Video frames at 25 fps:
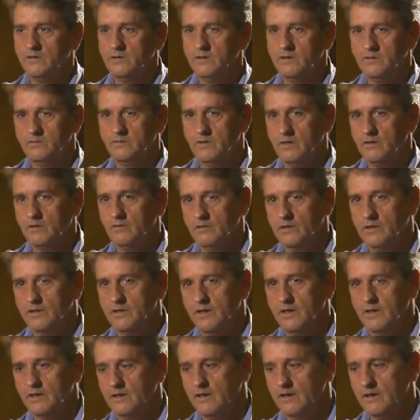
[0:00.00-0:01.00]
you know.
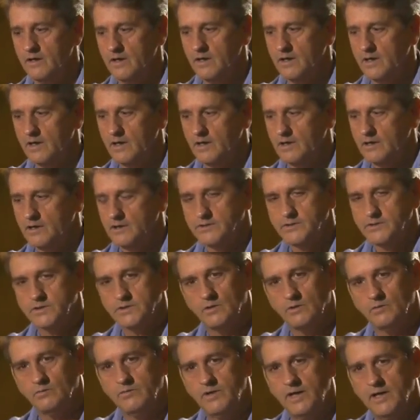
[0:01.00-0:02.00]
And
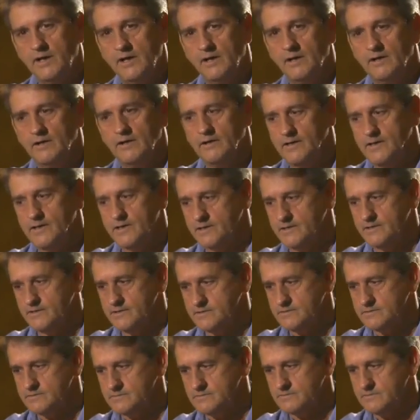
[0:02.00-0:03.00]
so,
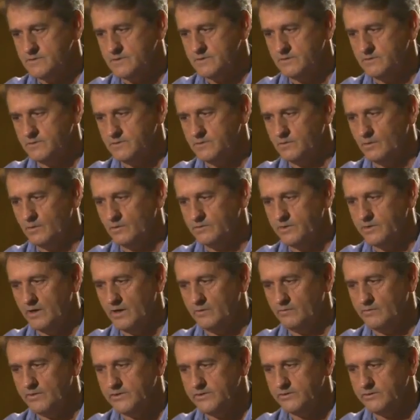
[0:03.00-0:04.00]
yeah, you know, you
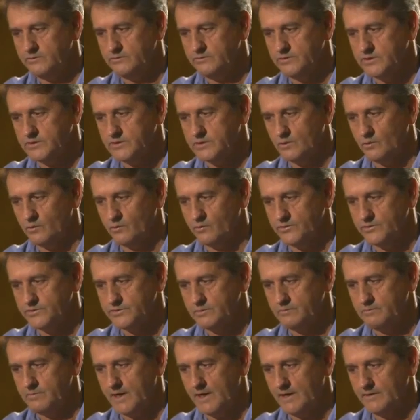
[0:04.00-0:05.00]
always hear the
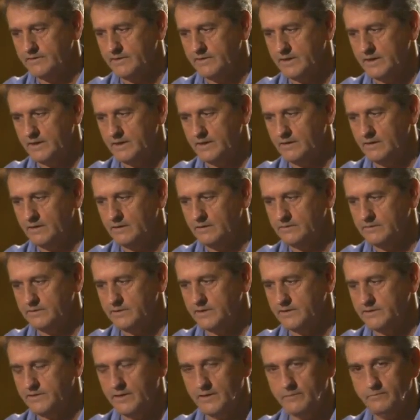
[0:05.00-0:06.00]
stories about
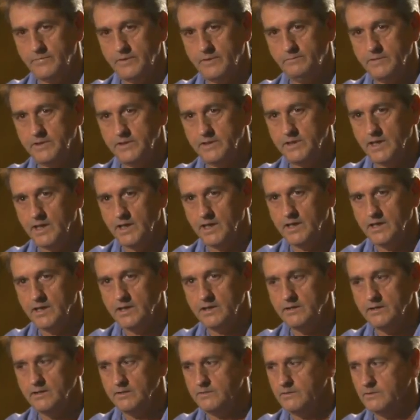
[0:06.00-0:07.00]
the
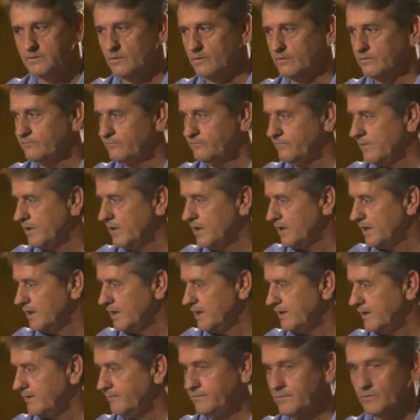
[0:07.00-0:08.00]
WPA, you know.
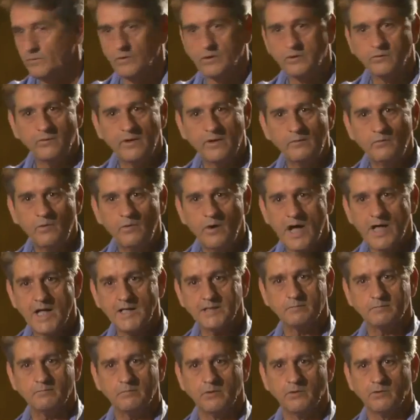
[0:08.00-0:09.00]
If you look around
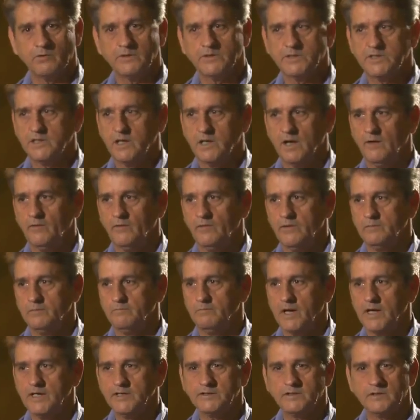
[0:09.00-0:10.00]
Whitesburg, you see all the
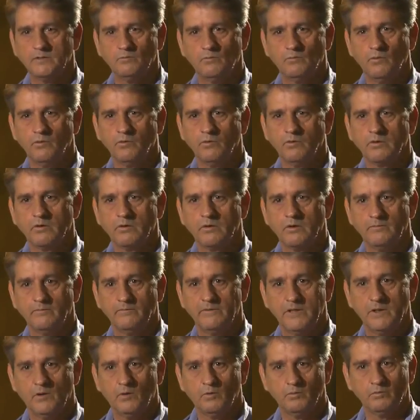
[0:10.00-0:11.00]
mason work
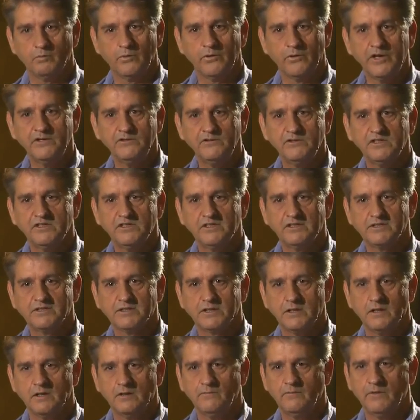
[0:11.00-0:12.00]
of the old bridges and
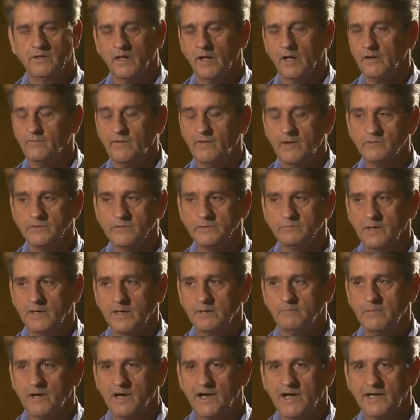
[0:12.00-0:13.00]
stuff, and all that was
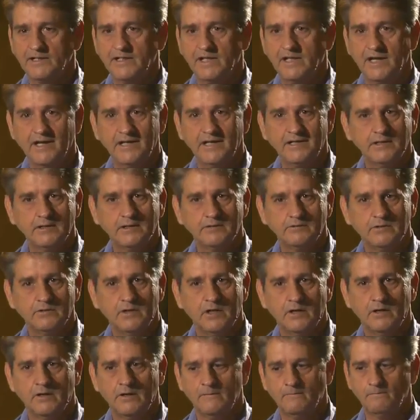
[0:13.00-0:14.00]
made by
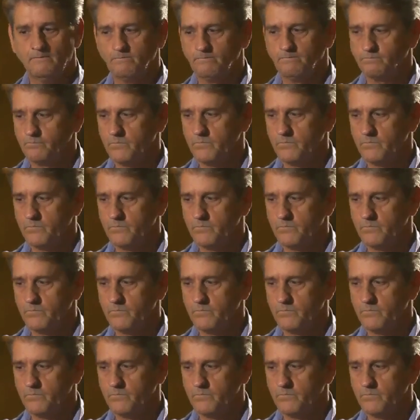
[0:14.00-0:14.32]
Italian